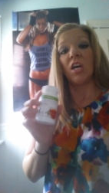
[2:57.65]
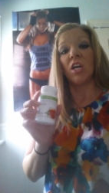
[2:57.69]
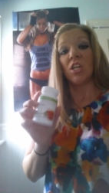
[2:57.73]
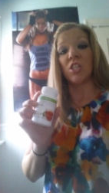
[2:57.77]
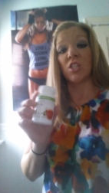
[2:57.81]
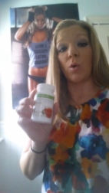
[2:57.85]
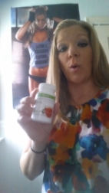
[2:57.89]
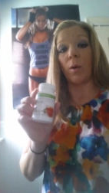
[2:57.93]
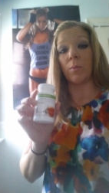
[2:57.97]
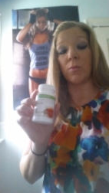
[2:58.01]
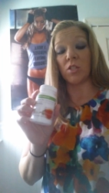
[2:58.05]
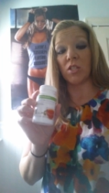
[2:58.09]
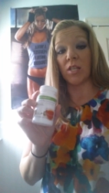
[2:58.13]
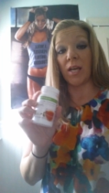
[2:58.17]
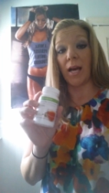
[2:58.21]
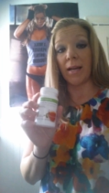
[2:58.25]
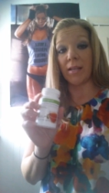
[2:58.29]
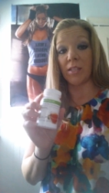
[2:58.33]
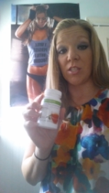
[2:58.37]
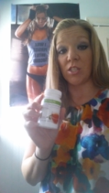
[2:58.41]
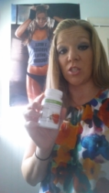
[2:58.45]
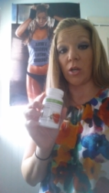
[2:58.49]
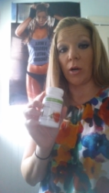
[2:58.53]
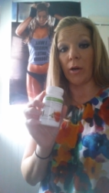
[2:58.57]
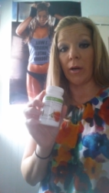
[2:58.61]
So I'm just kind
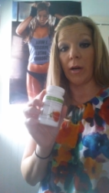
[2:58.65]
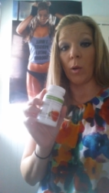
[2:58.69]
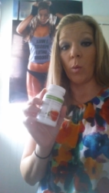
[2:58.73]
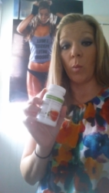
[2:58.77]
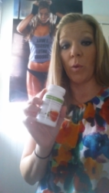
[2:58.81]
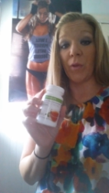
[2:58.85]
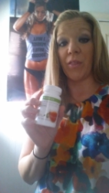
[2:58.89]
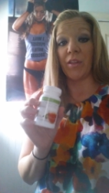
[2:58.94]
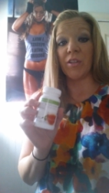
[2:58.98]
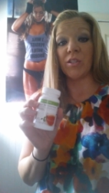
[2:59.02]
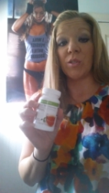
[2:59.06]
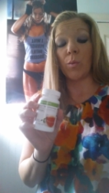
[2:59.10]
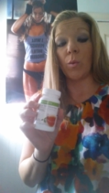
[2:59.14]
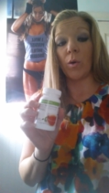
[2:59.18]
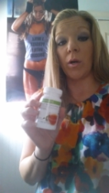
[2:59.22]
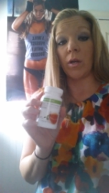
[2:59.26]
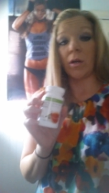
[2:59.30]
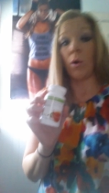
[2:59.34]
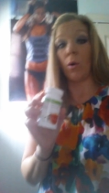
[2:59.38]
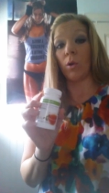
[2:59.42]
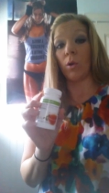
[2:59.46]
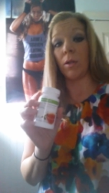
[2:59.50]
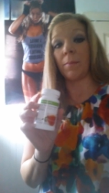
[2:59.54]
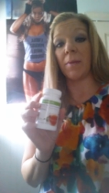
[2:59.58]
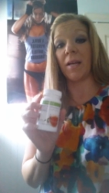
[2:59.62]
of starting with this one
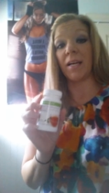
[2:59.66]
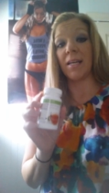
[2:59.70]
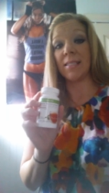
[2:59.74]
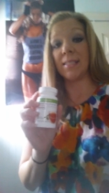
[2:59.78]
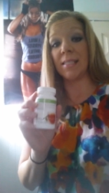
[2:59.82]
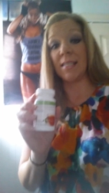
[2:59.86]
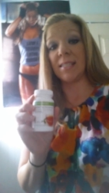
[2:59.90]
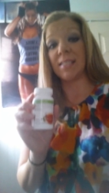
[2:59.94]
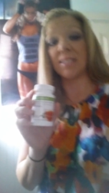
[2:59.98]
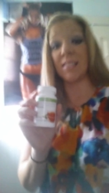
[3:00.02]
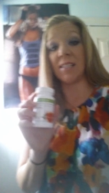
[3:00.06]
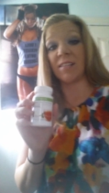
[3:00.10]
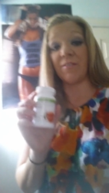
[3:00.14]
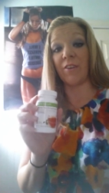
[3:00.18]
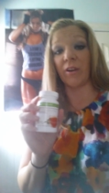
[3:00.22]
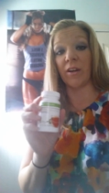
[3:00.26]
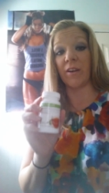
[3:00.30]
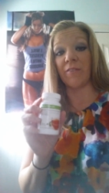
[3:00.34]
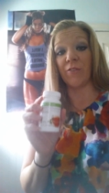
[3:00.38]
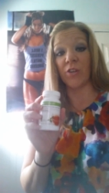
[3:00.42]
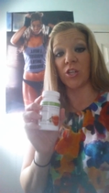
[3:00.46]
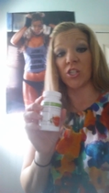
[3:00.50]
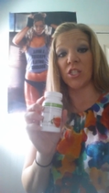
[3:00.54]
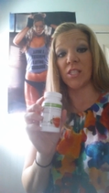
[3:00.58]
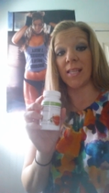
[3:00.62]
only because this is the very
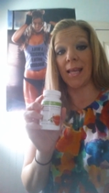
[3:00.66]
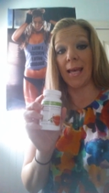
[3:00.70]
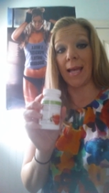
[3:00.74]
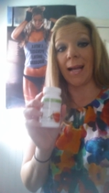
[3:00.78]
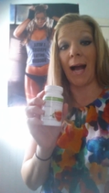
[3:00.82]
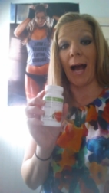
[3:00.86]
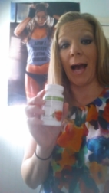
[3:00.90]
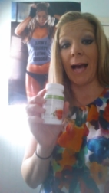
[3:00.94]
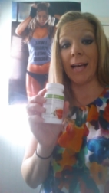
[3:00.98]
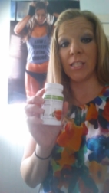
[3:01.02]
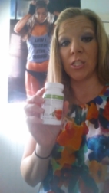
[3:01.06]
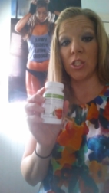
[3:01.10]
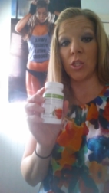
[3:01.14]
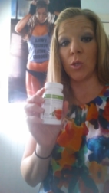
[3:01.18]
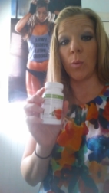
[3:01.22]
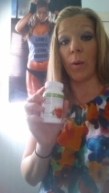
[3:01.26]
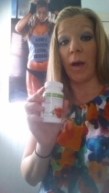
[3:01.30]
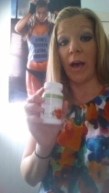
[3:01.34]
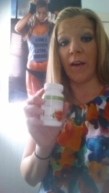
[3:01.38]
first thing I do